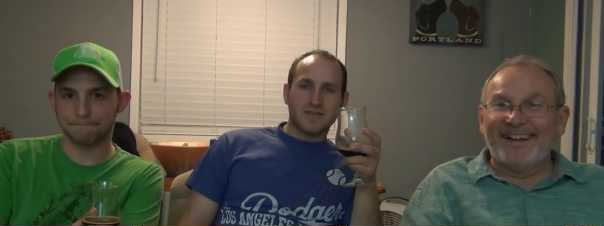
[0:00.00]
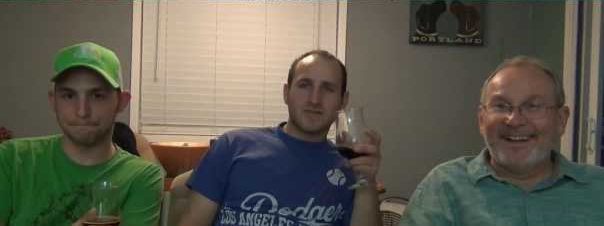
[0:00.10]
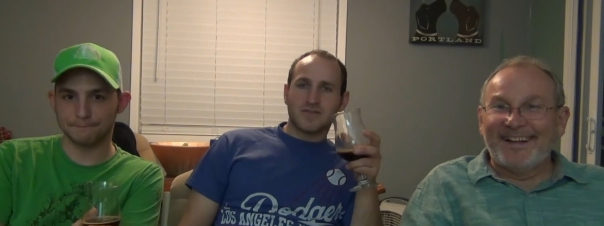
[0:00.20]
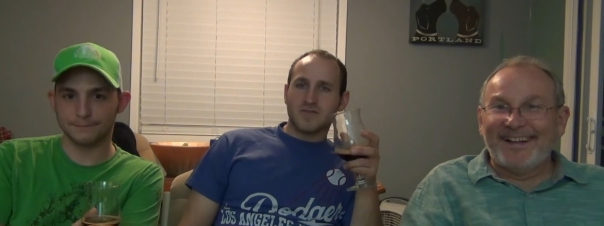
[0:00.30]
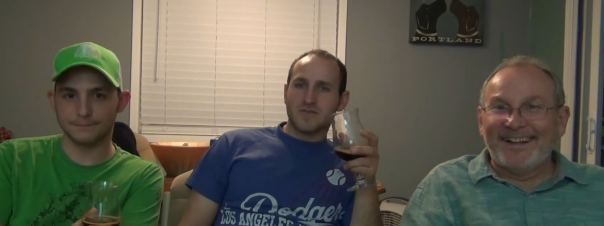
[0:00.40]

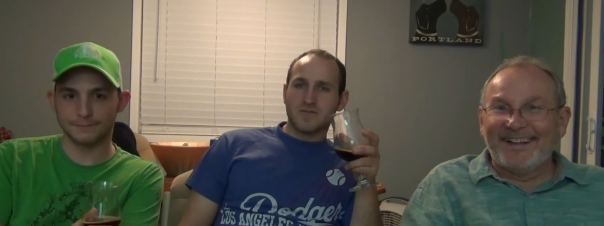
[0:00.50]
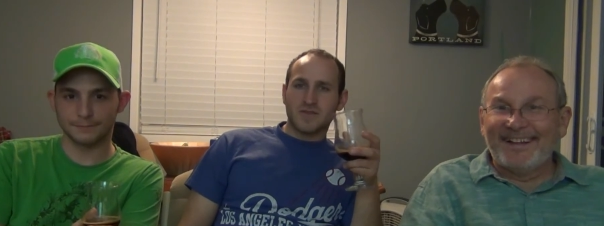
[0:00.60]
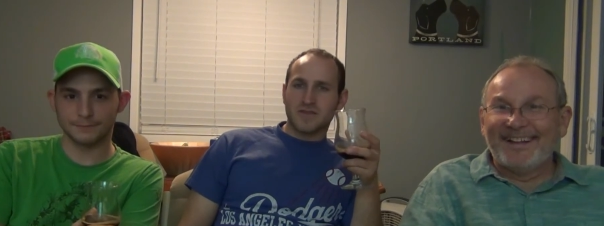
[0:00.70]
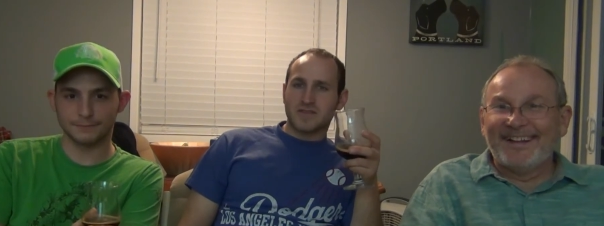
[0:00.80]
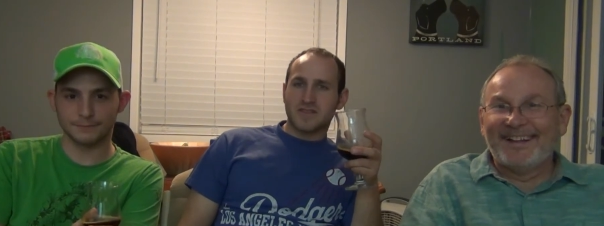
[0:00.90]
Speaker 1: these two
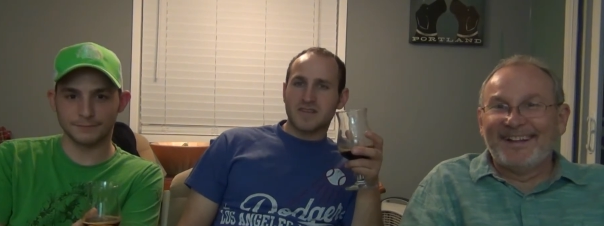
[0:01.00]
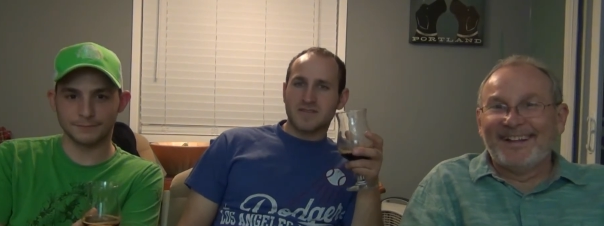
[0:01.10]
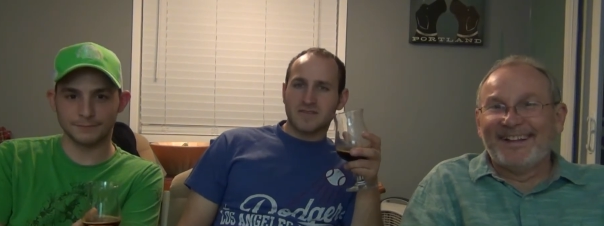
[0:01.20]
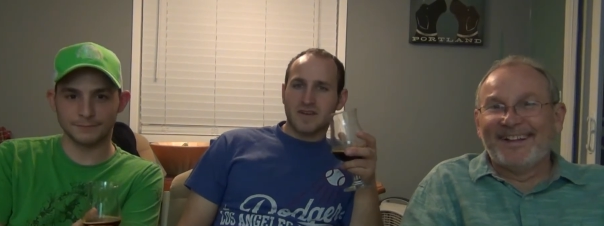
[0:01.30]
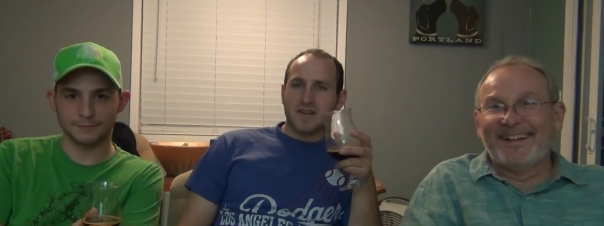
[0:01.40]
are
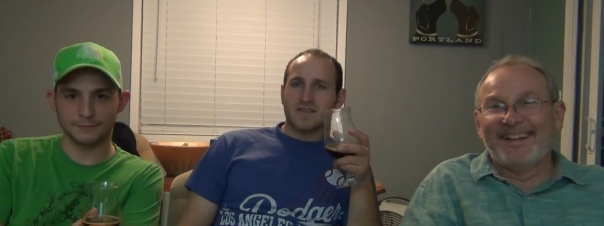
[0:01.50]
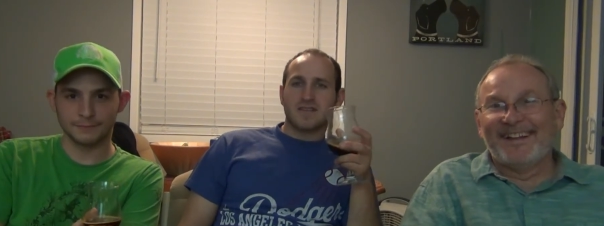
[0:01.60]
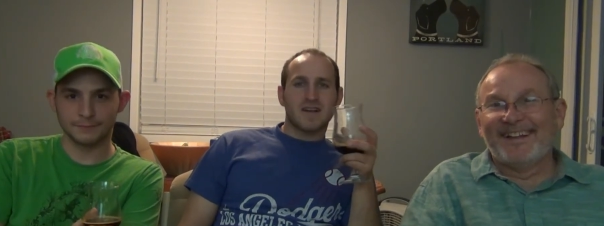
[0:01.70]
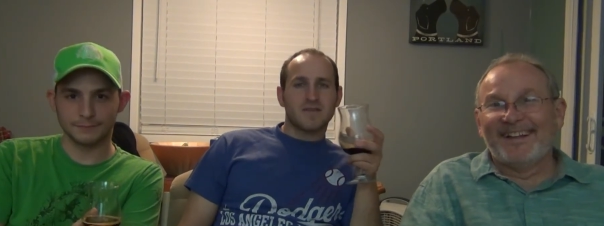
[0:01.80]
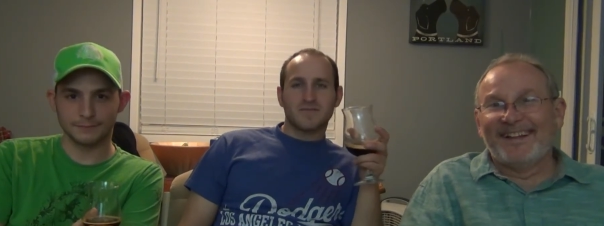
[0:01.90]
teeter totter,
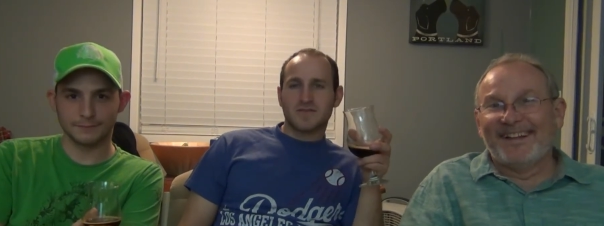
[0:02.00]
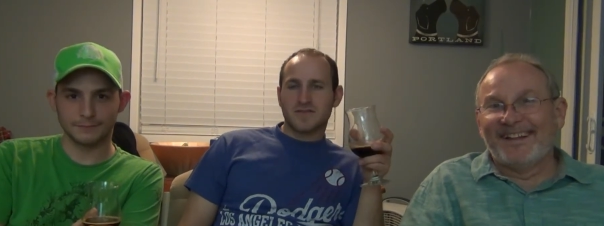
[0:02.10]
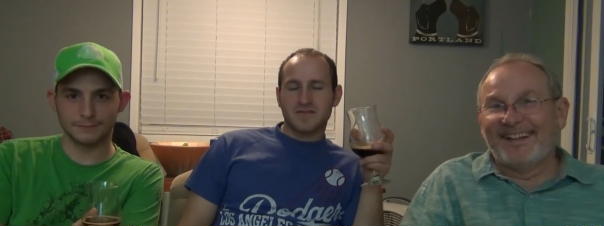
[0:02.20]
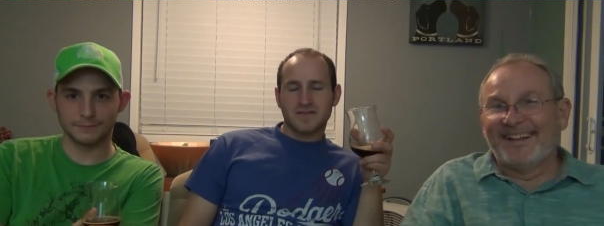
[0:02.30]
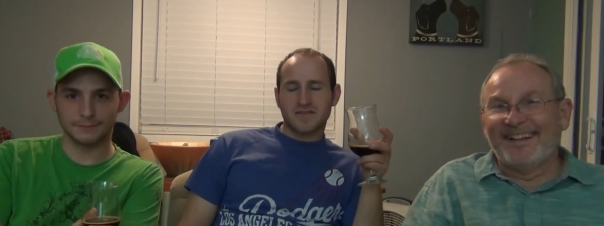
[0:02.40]
and I'm
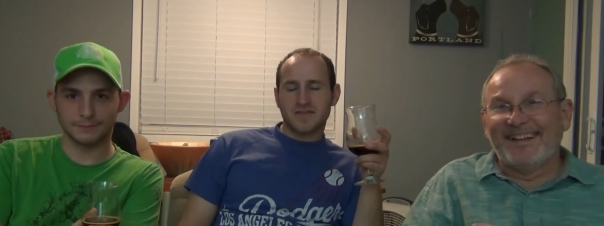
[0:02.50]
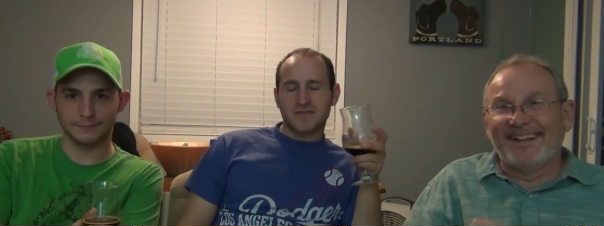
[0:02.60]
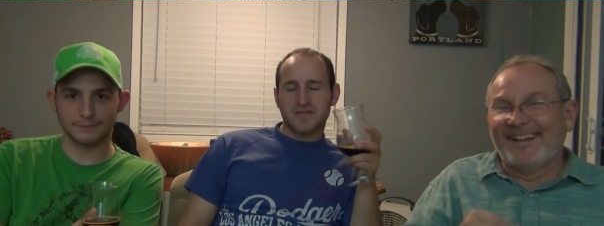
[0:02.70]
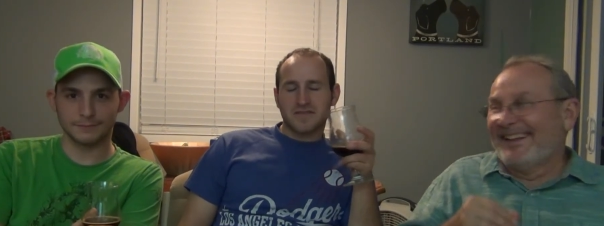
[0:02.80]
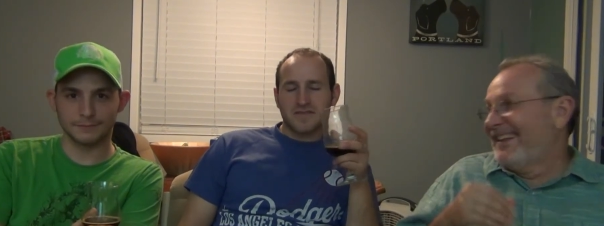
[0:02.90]
just
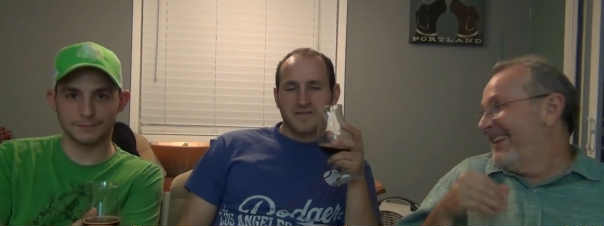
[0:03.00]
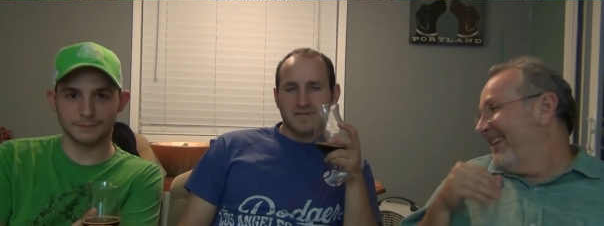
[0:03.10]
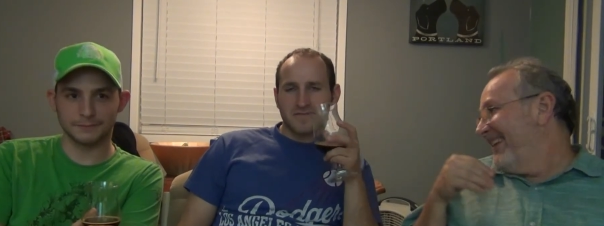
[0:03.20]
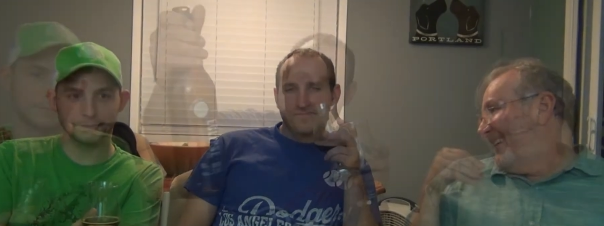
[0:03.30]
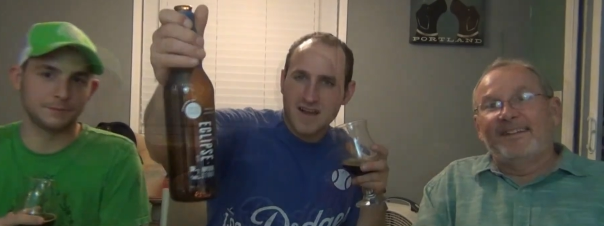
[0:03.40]
consistent.
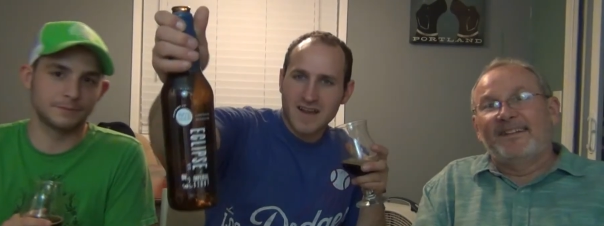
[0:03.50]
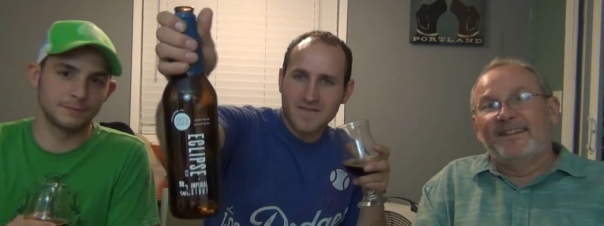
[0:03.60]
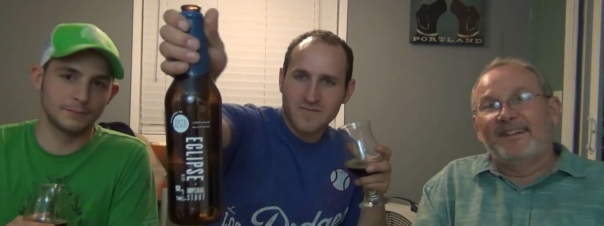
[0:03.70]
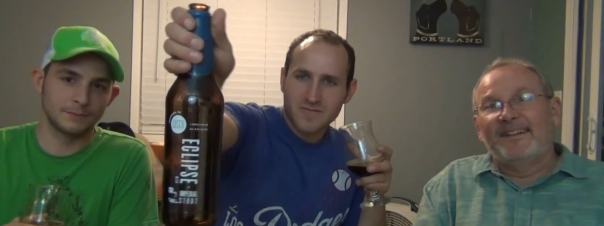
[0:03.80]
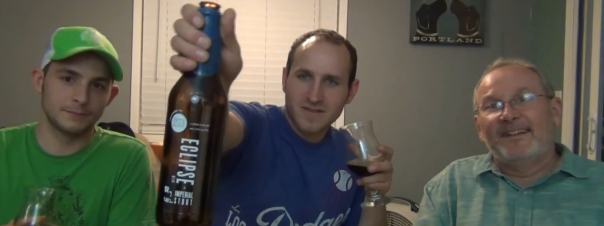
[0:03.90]
All right,
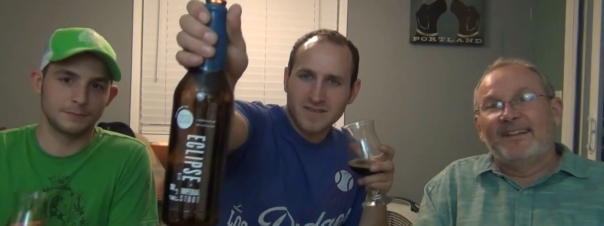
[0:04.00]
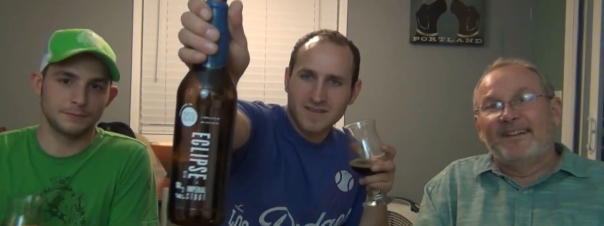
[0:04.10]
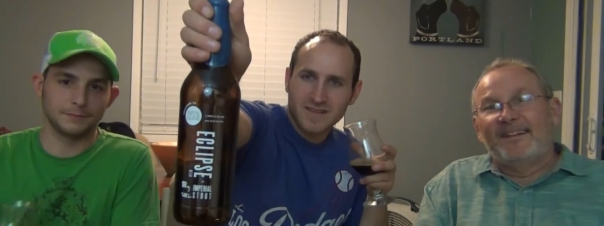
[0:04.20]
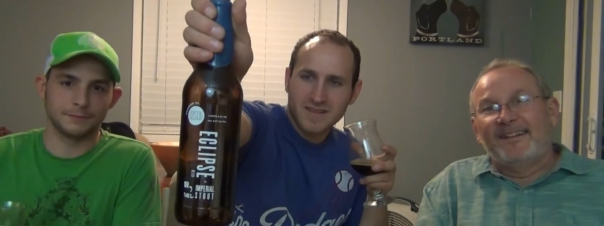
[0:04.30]
everyone.